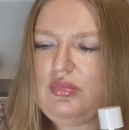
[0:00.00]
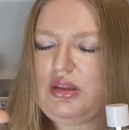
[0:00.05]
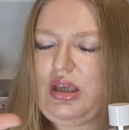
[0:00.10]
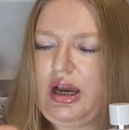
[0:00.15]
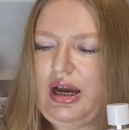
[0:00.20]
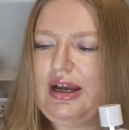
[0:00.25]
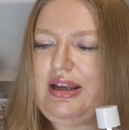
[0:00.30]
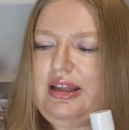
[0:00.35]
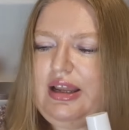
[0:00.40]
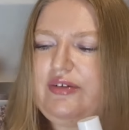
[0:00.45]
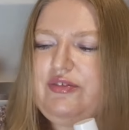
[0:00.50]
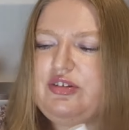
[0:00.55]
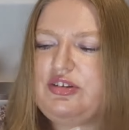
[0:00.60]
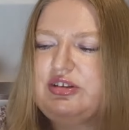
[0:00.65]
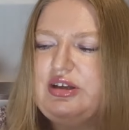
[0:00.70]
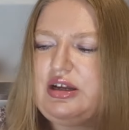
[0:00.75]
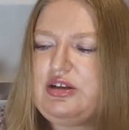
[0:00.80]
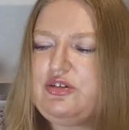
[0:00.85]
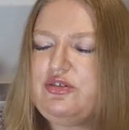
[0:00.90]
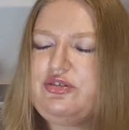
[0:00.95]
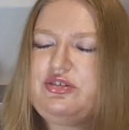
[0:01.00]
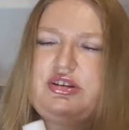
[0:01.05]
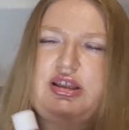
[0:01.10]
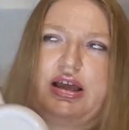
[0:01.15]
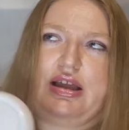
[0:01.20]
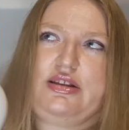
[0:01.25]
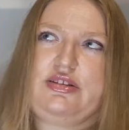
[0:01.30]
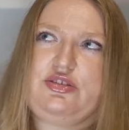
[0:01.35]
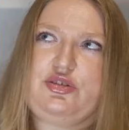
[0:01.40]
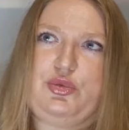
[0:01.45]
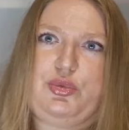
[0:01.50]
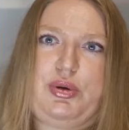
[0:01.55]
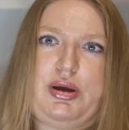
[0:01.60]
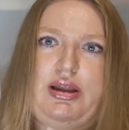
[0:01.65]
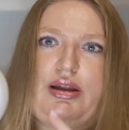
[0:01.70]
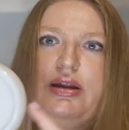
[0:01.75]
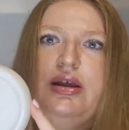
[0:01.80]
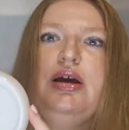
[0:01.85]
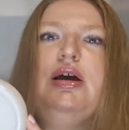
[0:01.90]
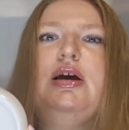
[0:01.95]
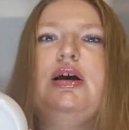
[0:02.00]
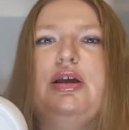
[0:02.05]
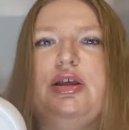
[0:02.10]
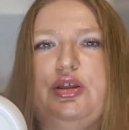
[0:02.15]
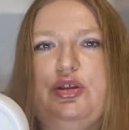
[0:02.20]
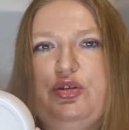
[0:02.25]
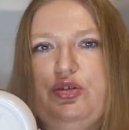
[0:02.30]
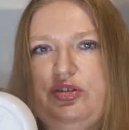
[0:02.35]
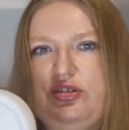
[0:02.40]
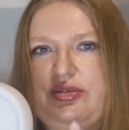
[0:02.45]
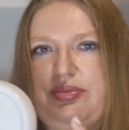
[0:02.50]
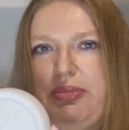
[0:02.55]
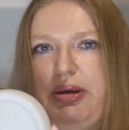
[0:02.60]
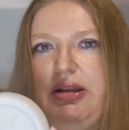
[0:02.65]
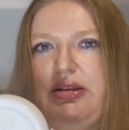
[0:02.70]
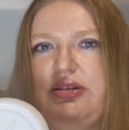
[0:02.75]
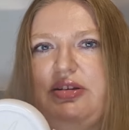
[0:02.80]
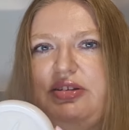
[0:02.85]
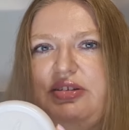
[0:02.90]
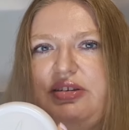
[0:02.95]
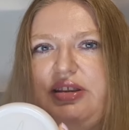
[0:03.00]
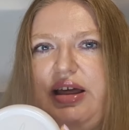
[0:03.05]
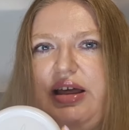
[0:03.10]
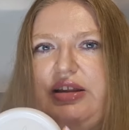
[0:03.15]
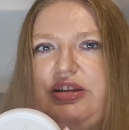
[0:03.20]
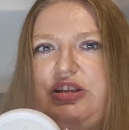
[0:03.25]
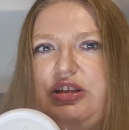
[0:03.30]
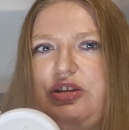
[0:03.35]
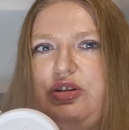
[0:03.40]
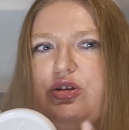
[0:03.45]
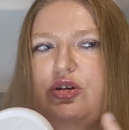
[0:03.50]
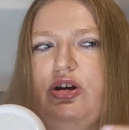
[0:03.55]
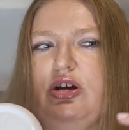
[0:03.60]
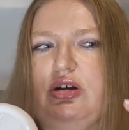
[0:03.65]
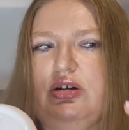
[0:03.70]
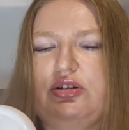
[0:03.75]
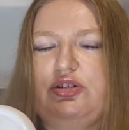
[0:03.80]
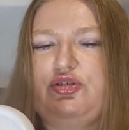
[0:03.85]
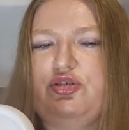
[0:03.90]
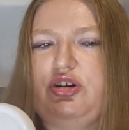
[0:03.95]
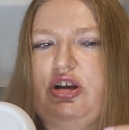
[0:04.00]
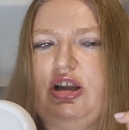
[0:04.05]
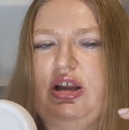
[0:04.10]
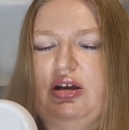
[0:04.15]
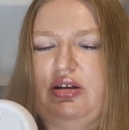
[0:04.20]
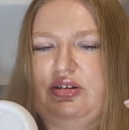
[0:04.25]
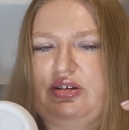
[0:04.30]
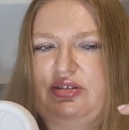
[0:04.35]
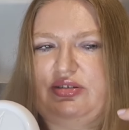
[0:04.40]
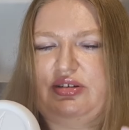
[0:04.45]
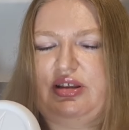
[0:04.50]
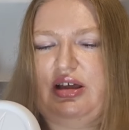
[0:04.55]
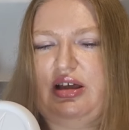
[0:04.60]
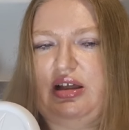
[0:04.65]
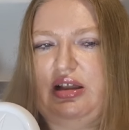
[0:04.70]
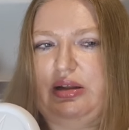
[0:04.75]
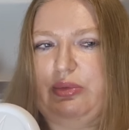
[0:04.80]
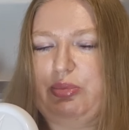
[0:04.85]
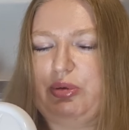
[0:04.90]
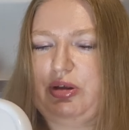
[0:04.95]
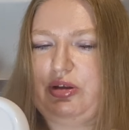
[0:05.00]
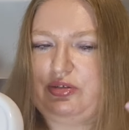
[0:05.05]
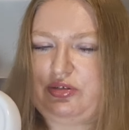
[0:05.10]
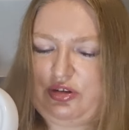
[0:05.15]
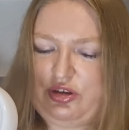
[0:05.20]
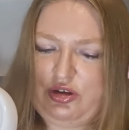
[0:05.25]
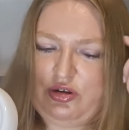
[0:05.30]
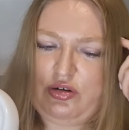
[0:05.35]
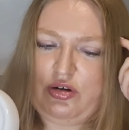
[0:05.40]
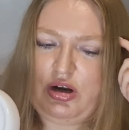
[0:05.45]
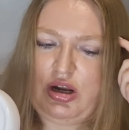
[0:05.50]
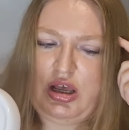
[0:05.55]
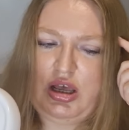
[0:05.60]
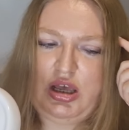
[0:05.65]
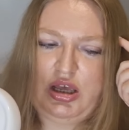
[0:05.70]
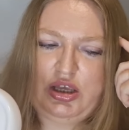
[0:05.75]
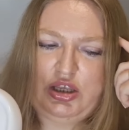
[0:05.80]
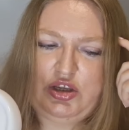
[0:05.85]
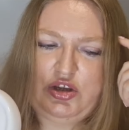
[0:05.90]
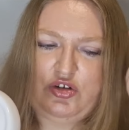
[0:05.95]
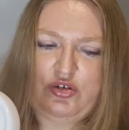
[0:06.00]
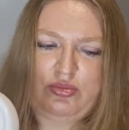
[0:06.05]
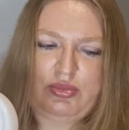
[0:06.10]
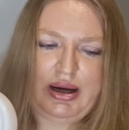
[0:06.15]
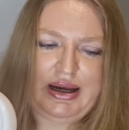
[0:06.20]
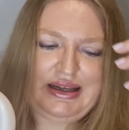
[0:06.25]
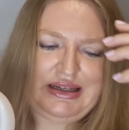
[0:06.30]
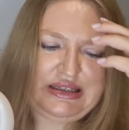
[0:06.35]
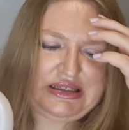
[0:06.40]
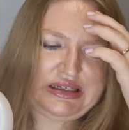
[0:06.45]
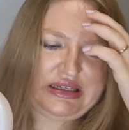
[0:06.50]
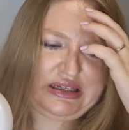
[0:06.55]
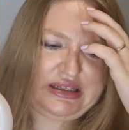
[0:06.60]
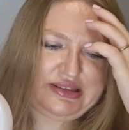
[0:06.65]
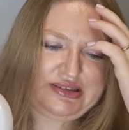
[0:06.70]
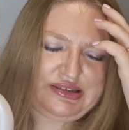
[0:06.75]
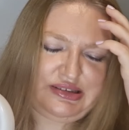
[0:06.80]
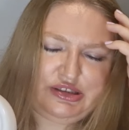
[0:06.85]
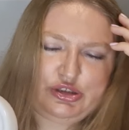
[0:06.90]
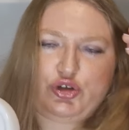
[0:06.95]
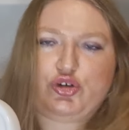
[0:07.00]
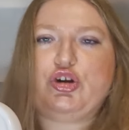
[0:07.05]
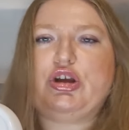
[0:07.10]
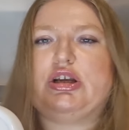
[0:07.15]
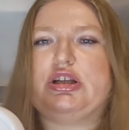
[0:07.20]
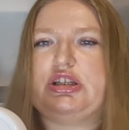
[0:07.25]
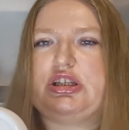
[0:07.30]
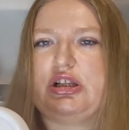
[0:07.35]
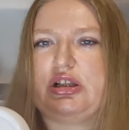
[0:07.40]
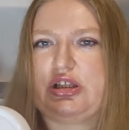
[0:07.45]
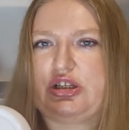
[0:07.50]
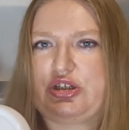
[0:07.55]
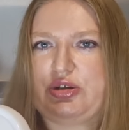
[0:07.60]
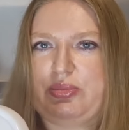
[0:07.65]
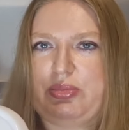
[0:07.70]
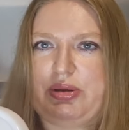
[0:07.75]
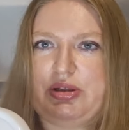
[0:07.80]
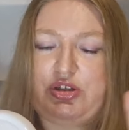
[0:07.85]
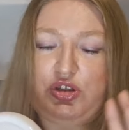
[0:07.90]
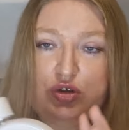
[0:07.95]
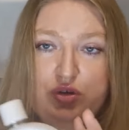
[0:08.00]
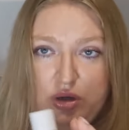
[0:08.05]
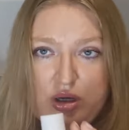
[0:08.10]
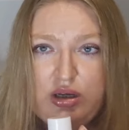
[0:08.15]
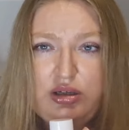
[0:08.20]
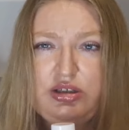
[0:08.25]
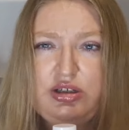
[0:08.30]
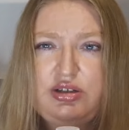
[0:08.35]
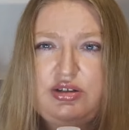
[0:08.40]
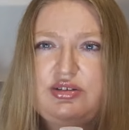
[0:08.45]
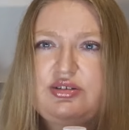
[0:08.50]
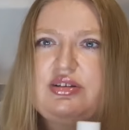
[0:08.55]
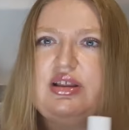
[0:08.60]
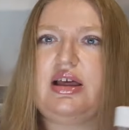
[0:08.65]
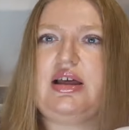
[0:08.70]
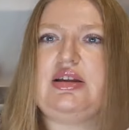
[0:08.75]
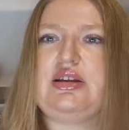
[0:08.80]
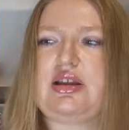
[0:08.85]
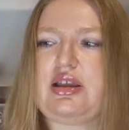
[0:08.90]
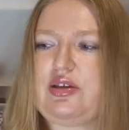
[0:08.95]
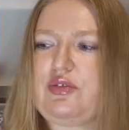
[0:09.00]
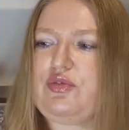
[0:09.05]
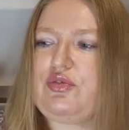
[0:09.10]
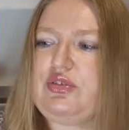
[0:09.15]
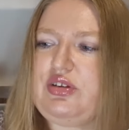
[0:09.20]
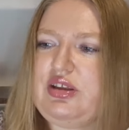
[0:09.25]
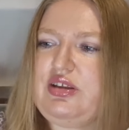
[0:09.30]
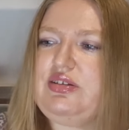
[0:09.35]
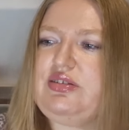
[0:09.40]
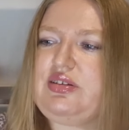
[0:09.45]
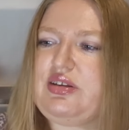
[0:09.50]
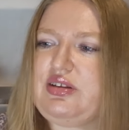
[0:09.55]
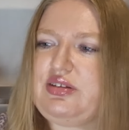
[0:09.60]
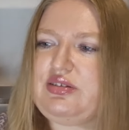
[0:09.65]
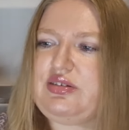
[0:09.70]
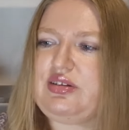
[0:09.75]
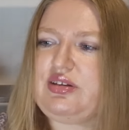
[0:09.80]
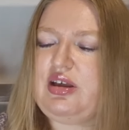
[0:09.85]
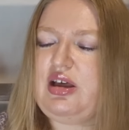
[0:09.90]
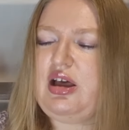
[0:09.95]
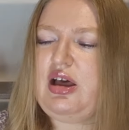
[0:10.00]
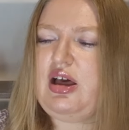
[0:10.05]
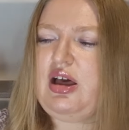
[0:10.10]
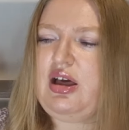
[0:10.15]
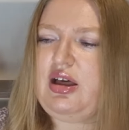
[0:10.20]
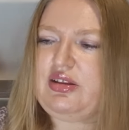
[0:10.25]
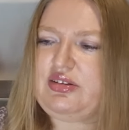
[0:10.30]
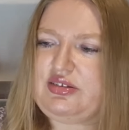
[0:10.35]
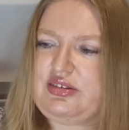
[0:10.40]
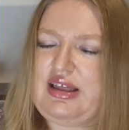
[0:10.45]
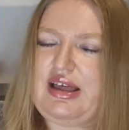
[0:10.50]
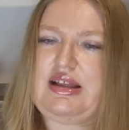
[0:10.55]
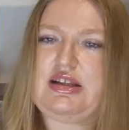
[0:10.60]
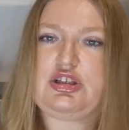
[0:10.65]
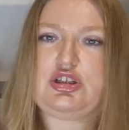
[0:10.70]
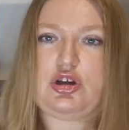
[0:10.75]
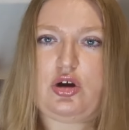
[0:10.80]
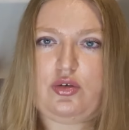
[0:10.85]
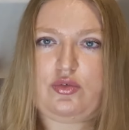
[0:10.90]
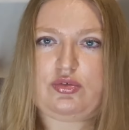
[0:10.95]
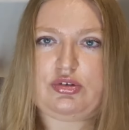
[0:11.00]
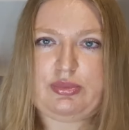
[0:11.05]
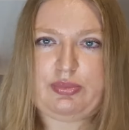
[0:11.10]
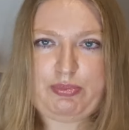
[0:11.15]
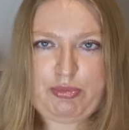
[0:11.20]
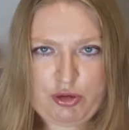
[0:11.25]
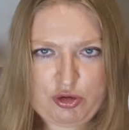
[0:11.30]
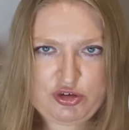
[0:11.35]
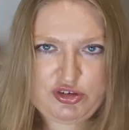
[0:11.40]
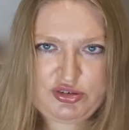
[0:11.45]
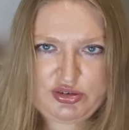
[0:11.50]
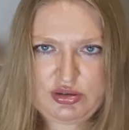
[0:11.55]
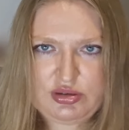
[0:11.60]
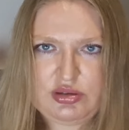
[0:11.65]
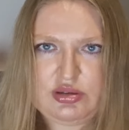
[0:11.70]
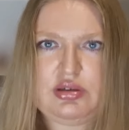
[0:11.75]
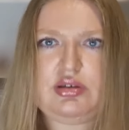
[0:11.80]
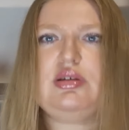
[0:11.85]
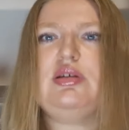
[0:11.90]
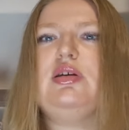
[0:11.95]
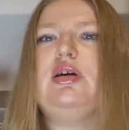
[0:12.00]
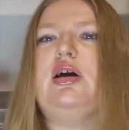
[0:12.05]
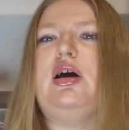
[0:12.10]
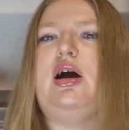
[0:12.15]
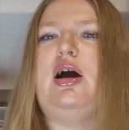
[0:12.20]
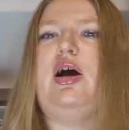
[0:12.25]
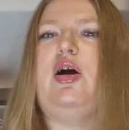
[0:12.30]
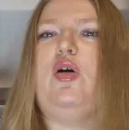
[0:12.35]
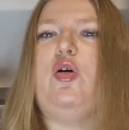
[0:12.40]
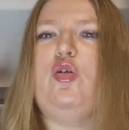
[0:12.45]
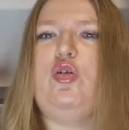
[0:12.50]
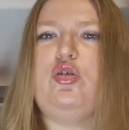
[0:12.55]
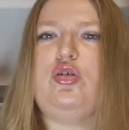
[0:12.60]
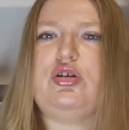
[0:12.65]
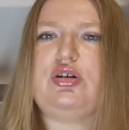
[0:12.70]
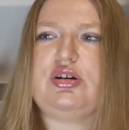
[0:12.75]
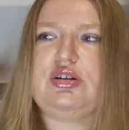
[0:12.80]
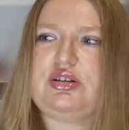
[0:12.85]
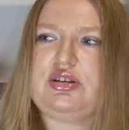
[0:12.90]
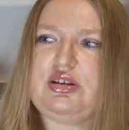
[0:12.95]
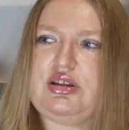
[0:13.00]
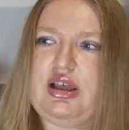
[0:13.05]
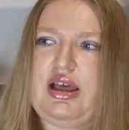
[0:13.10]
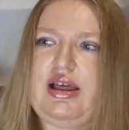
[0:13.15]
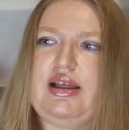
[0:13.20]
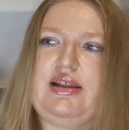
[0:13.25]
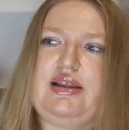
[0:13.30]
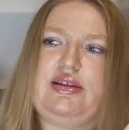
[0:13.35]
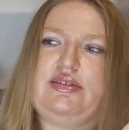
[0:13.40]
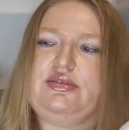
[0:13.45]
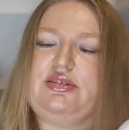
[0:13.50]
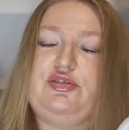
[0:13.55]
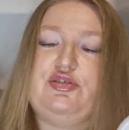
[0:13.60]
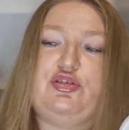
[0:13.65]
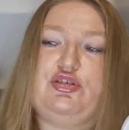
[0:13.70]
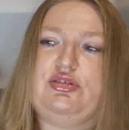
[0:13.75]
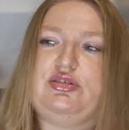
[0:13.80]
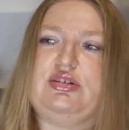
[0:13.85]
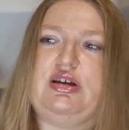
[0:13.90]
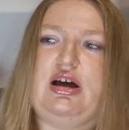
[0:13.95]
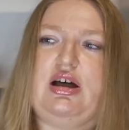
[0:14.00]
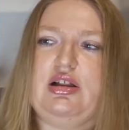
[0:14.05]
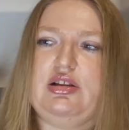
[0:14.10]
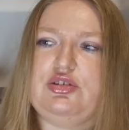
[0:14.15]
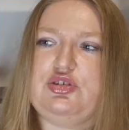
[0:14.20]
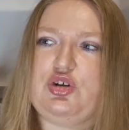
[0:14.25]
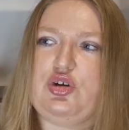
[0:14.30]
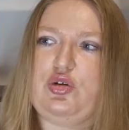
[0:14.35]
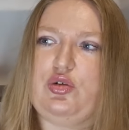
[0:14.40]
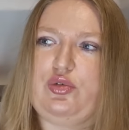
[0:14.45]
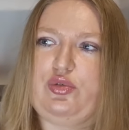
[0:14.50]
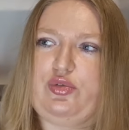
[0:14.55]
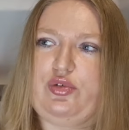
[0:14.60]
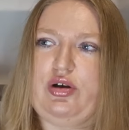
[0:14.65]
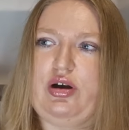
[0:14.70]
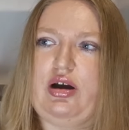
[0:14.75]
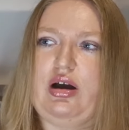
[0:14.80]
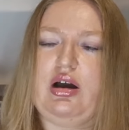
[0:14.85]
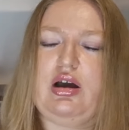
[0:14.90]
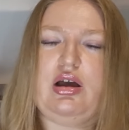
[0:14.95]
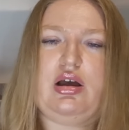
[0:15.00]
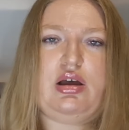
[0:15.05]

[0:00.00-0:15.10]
I love this kind of scents when you smell the scent and you can't really understand, because your mind is tricked a little bit. You can't understand if this is a scent of the person or as a result of a